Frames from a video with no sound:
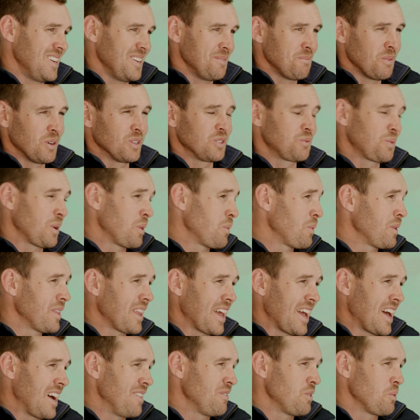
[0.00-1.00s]
Most people, when
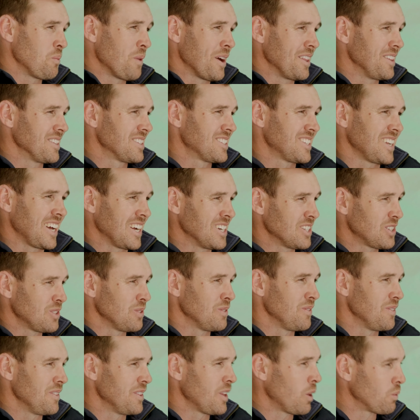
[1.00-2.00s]
they have a weather
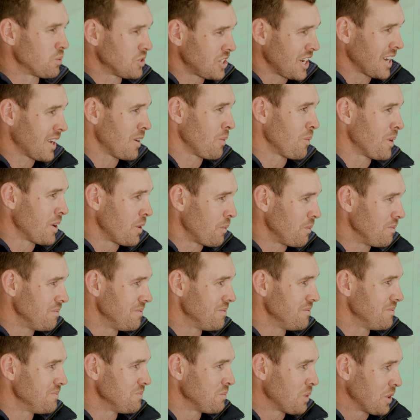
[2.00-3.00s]
station, they'll check it when
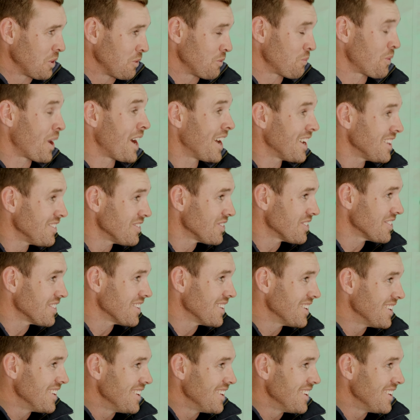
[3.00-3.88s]
it rains.